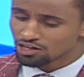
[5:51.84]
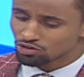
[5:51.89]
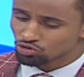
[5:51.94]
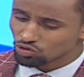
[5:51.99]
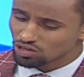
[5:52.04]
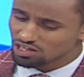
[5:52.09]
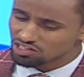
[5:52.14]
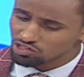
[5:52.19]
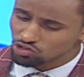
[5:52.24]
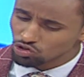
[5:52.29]

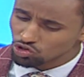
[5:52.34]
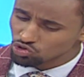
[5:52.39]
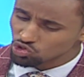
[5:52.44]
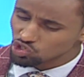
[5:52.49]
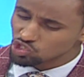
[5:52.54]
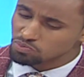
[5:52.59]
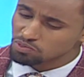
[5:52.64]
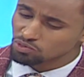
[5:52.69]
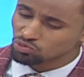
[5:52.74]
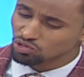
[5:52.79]
So does it
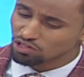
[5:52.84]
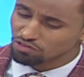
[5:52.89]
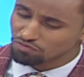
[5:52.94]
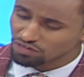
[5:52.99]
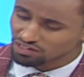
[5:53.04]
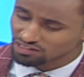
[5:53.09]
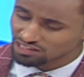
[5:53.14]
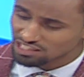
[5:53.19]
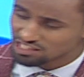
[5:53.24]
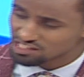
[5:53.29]
also speak to the
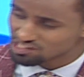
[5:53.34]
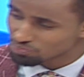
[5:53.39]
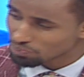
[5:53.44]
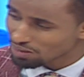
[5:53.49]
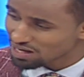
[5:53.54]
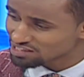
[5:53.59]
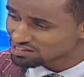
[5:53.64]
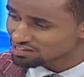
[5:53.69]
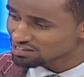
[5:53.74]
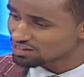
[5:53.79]
fact that
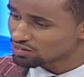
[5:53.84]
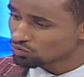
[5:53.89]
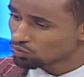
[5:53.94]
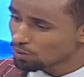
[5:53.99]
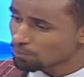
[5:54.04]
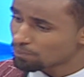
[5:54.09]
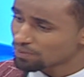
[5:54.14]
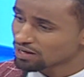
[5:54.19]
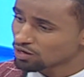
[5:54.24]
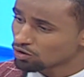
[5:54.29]
despite the
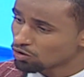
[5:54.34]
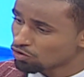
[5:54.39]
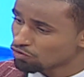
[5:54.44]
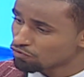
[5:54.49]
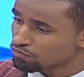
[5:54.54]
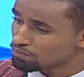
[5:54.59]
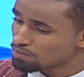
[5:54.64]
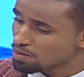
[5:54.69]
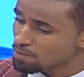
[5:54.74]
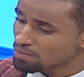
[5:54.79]
whipping
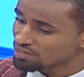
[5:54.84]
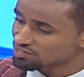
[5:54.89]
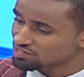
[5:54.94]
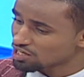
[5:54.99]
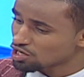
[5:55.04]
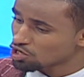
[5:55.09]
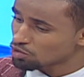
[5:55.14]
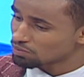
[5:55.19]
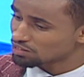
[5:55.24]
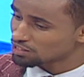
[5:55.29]
of members
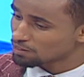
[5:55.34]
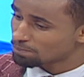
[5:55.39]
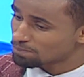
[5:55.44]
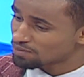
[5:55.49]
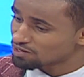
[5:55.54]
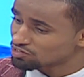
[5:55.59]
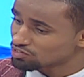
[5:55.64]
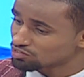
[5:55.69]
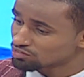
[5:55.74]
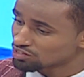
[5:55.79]
around by the
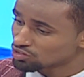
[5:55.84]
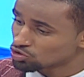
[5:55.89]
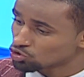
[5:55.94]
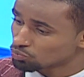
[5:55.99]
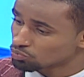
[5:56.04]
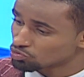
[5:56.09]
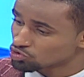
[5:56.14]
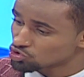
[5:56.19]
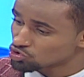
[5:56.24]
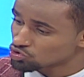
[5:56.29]
president and the
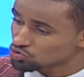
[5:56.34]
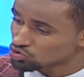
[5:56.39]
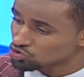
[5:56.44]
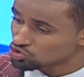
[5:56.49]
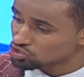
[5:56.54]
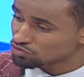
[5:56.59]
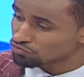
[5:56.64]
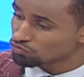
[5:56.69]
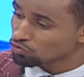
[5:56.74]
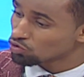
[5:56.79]
opposition
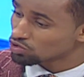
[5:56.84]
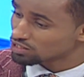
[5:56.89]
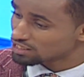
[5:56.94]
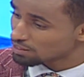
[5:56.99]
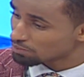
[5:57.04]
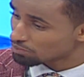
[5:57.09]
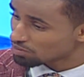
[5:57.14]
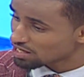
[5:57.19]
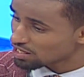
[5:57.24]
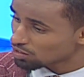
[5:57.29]
chief,
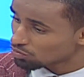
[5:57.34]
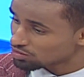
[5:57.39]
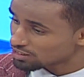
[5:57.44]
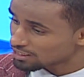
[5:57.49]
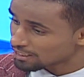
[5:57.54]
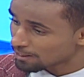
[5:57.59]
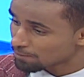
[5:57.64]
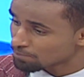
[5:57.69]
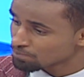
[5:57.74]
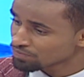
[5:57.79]
ODM Raila
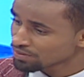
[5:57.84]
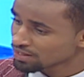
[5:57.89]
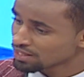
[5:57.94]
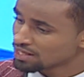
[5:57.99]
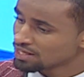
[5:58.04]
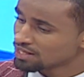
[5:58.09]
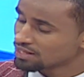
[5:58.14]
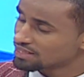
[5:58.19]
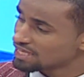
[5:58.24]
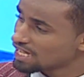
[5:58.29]
Odinga,
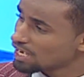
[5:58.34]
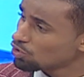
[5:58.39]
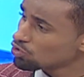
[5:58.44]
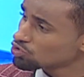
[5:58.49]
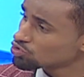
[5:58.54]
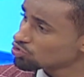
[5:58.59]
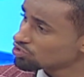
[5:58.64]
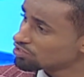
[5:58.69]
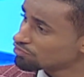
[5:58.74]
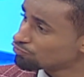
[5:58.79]
they are
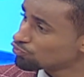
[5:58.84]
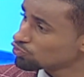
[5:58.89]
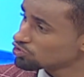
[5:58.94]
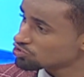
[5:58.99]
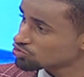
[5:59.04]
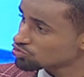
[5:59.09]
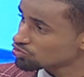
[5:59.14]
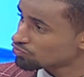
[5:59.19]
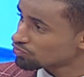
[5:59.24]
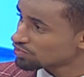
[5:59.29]
also the
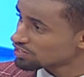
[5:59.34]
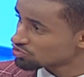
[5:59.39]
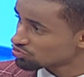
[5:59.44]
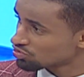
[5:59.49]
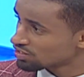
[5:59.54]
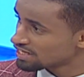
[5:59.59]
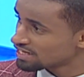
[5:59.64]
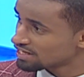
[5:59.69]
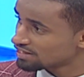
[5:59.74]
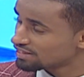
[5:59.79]
voices of
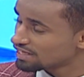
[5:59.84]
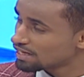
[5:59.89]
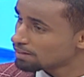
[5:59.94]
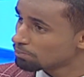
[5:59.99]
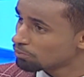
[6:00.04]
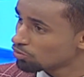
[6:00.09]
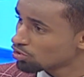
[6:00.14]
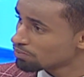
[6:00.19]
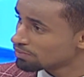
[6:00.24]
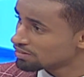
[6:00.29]
reason here, the
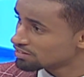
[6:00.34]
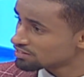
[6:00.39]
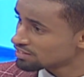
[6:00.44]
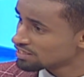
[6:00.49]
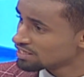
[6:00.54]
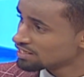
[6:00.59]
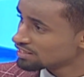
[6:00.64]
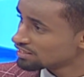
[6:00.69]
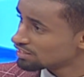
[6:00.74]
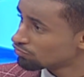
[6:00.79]
embodiment,
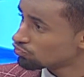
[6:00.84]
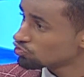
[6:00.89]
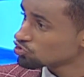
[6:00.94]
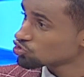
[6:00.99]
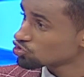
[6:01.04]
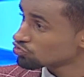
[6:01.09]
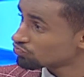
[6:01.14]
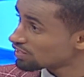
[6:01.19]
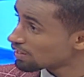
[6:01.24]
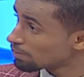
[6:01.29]
the
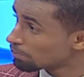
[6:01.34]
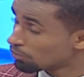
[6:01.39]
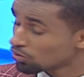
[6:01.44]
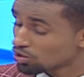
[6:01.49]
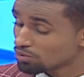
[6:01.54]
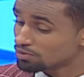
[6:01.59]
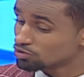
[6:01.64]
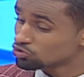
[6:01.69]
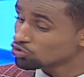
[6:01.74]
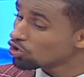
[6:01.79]
voices of the
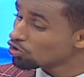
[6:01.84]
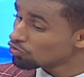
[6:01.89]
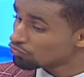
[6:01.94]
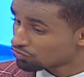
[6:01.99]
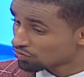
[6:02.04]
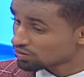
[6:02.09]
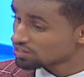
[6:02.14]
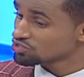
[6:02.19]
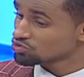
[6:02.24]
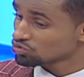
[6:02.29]
embodiment of
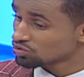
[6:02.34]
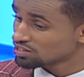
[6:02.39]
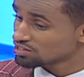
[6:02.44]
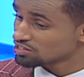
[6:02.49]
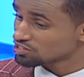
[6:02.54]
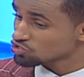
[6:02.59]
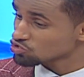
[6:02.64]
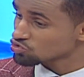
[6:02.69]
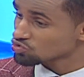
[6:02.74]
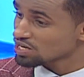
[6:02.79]
reason in
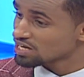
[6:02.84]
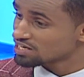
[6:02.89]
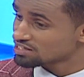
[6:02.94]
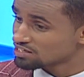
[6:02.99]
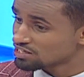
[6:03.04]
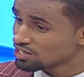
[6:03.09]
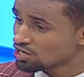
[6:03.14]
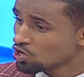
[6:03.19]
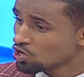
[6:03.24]
the society,